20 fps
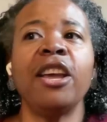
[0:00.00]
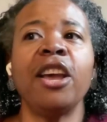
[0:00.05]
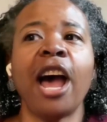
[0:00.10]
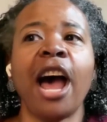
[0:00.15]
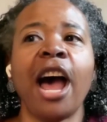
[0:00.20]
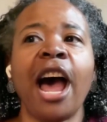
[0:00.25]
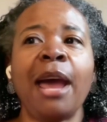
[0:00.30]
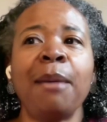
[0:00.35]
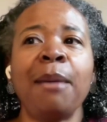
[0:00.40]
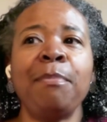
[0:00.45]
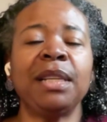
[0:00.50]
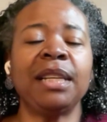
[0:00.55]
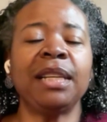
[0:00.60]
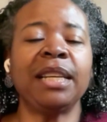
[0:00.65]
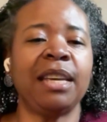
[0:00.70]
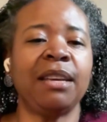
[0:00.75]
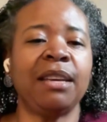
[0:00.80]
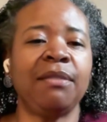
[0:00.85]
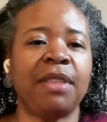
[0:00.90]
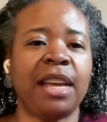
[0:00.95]
I
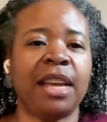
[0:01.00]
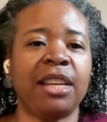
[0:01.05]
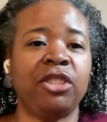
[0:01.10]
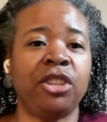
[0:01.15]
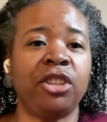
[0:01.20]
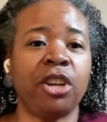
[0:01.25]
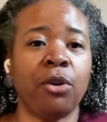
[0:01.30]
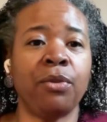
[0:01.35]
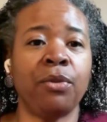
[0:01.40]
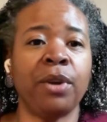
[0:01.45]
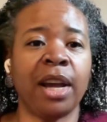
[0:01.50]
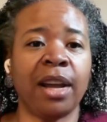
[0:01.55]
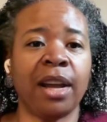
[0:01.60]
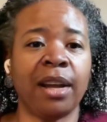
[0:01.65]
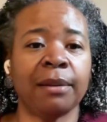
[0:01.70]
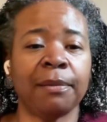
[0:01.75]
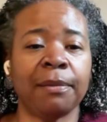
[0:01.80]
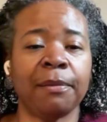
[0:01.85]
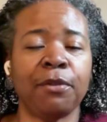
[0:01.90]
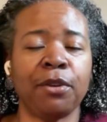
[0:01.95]
believe that Jonah,
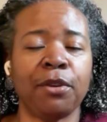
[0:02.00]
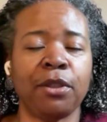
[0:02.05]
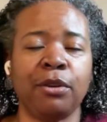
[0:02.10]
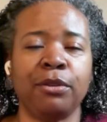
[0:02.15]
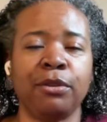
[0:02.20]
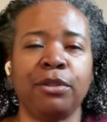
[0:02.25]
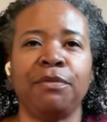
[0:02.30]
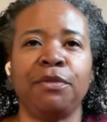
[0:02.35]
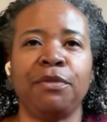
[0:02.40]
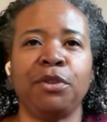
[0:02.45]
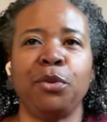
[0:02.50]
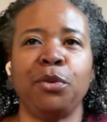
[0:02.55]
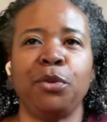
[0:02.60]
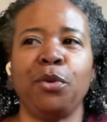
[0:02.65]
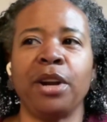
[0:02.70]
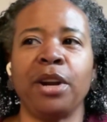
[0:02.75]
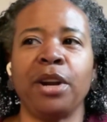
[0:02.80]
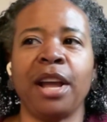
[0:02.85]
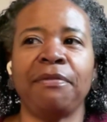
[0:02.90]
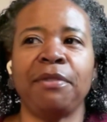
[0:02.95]
for those of you who
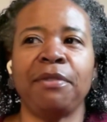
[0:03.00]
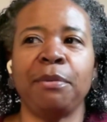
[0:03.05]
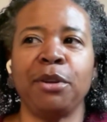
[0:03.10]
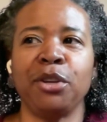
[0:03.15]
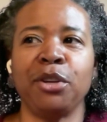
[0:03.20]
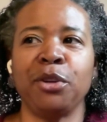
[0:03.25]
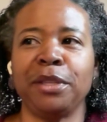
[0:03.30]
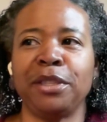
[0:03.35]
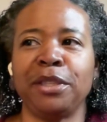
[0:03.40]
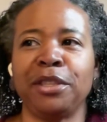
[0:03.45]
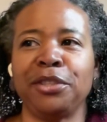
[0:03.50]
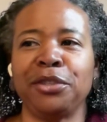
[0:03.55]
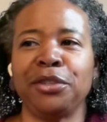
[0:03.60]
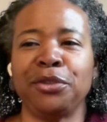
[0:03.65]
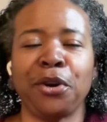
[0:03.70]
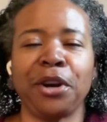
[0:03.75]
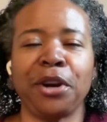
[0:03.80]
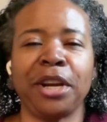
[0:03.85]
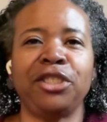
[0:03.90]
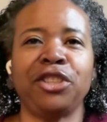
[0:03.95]
are not familiar with the
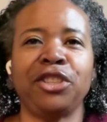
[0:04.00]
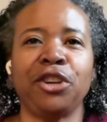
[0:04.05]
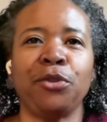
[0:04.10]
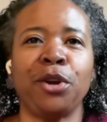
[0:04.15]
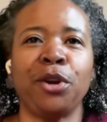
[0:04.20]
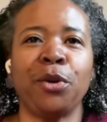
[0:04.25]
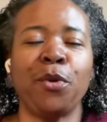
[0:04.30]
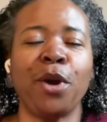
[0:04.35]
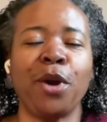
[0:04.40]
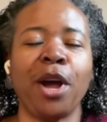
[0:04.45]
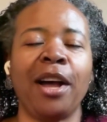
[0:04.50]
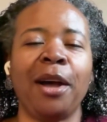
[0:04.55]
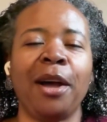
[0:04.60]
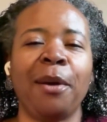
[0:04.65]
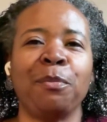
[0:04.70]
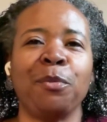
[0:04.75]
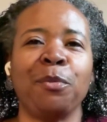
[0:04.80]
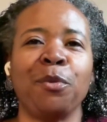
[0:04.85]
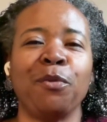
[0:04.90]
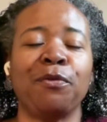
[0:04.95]
story, Jonah
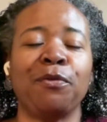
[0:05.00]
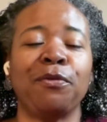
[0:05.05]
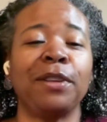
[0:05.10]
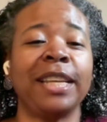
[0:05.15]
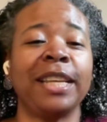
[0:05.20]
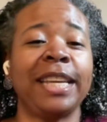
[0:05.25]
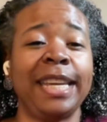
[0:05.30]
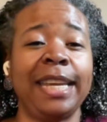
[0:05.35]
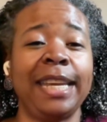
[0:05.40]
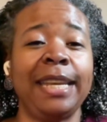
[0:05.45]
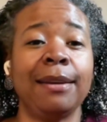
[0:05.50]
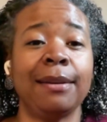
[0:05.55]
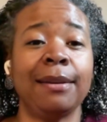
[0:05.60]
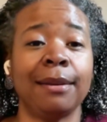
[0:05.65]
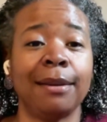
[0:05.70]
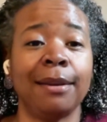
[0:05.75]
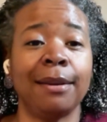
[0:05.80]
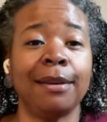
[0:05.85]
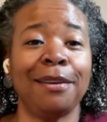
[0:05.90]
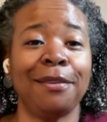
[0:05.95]
fled
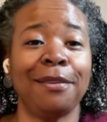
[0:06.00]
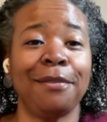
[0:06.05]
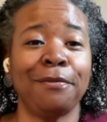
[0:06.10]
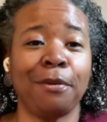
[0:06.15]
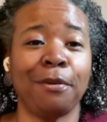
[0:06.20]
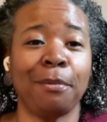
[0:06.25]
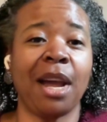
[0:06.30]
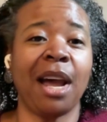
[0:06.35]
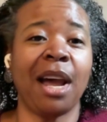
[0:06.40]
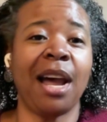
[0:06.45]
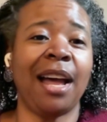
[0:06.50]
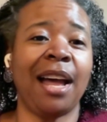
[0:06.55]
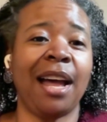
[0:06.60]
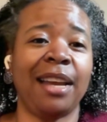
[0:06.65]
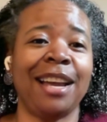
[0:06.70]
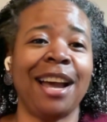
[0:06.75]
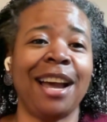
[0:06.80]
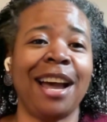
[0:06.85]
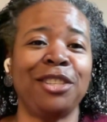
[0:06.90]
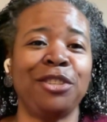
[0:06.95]
from God.
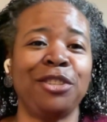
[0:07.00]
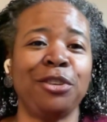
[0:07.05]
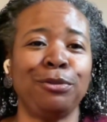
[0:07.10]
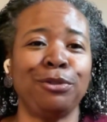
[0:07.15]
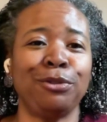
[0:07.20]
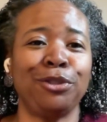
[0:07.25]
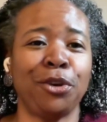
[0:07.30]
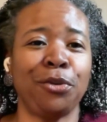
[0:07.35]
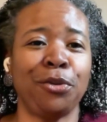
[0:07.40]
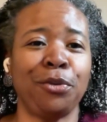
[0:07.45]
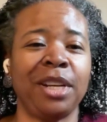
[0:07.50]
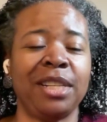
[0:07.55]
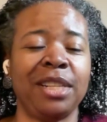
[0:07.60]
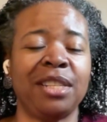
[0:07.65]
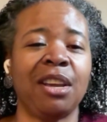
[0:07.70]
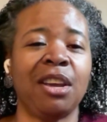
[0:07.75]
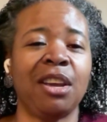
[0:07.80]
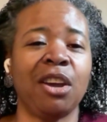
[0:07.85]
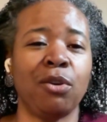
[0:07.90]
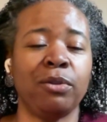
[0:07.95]
God told Jonah to
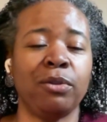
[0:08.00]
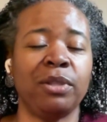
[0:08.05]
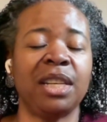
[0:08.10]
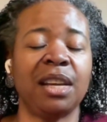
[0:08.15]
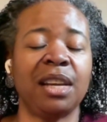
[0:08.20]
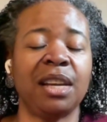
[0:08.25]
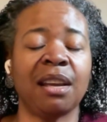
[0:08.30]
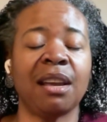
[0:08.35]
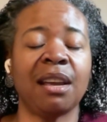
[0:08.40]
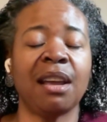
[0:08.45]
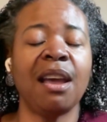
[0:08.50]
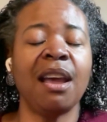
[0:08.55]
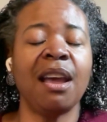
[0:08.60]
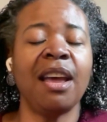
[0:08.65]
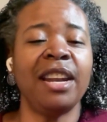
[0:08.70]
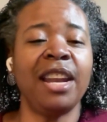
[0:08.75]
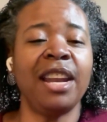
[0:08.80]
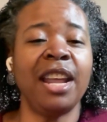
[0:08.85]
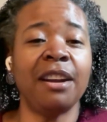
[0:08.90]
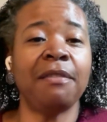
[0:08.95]
go to
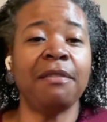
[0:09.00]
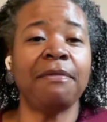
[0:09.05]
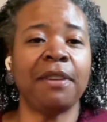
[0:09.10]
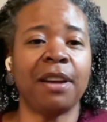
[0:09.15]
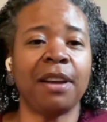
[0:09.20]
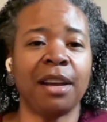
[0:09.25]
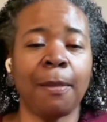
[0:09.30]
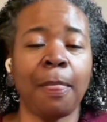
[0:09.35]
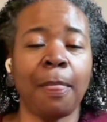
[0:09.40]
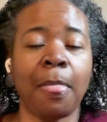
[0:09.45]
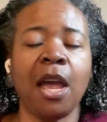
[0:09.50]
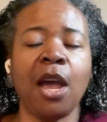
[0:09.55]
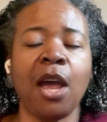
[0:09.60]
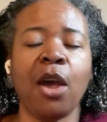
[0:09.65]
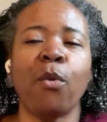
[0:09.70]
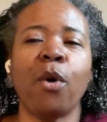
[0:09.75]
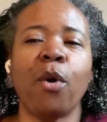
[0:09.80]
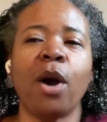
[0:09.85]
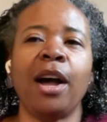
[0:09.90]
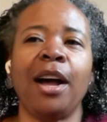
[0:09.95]
Nineveh,
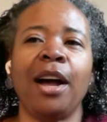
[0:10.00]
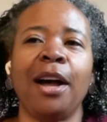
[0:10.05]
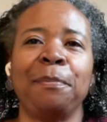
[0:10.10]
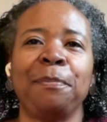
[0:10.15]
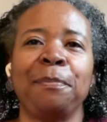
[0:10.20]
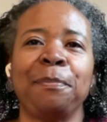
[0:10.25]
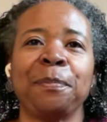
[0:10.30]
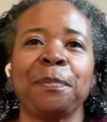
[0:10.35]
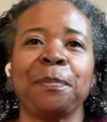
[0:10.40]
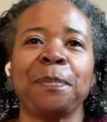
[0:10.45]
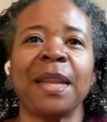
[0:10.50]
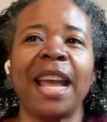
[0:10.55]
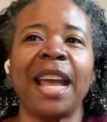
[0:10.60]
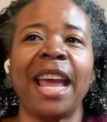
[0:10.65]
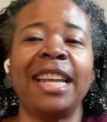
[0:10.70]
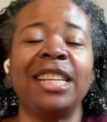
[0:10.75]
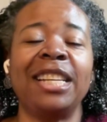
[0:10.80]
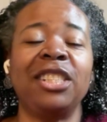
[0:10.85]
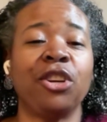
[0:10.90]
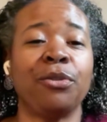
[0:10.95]
um,
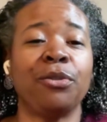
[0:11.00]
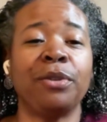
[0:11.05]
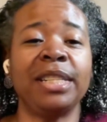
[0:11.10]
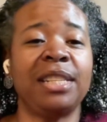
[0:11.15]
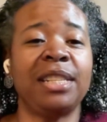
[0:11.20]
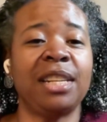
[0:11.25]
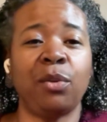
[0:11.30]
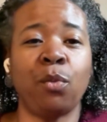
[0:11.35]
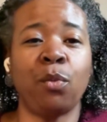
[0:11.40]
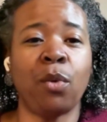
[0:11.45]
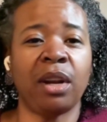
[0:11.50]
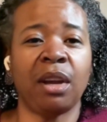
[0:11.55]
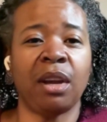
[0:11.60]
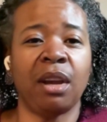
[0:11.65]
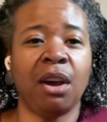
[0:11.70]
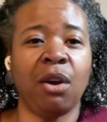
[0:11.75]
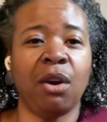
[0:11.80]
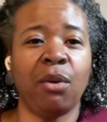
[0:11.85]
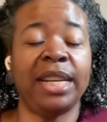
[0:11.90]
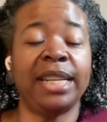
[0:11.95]
and Jonah didn't want to
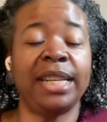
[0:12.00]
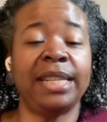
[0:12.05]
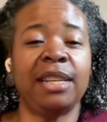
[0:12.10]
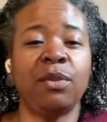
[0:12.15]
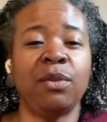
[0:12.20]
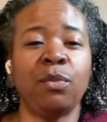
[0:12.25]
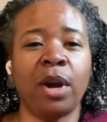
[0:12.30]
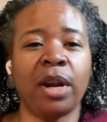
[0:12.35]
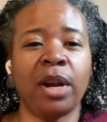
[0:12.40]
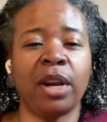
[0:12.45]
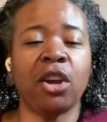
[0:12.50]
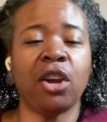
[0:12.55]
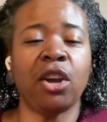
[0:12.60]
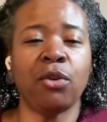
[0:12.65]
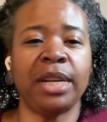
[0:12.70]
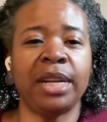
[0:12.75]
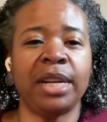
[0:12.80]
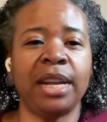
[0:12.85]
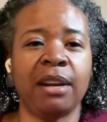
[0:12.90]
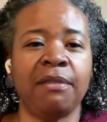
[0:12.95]
go. And he didn't want to go
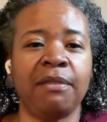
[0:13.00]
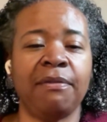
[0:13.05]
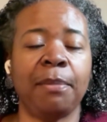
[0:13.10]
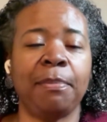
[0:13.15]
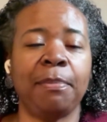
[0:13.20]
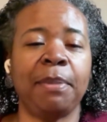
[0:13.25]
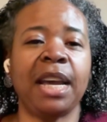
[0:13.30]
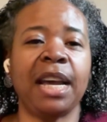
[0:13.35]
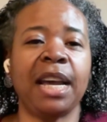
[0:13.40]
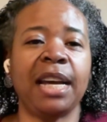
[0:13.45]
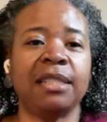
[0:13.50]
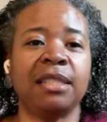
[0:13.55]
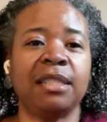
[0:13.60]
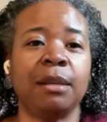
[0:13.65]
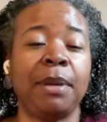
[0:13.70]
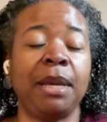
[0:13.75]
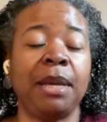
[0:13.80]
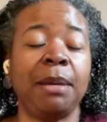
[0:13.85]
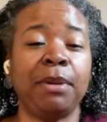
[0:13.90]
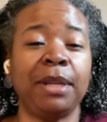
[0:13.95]
to Nineveh because the
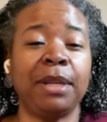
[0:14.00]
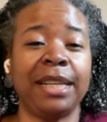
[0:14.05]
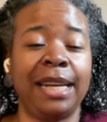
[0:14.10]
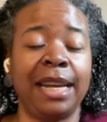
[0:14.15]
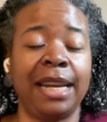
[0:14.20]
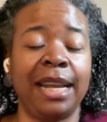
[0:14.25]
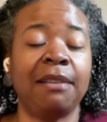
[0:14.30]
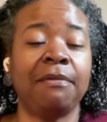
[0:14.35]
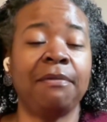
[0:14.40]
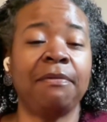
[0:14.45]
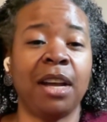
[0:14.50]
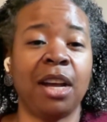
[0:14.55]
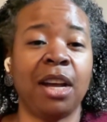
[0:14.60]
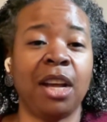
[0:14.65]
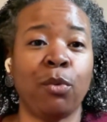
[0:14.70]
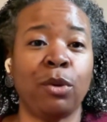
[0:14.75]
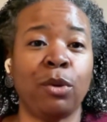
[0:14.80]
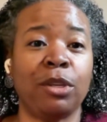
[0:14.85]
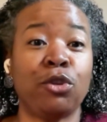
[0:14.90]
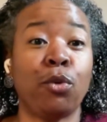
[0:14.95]
people in
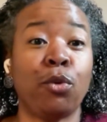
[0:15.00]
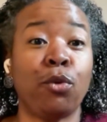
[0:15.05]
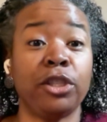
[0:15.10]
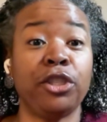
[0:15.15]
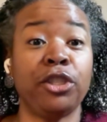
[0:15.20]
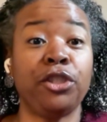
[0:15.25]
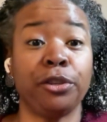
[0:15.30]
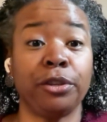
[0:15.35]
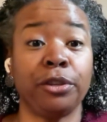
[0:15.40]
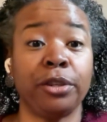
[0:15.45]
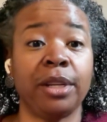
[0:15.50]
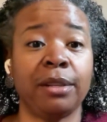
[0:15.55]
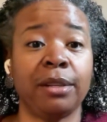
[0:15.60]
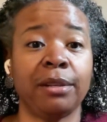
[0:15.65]
Nineveh tortured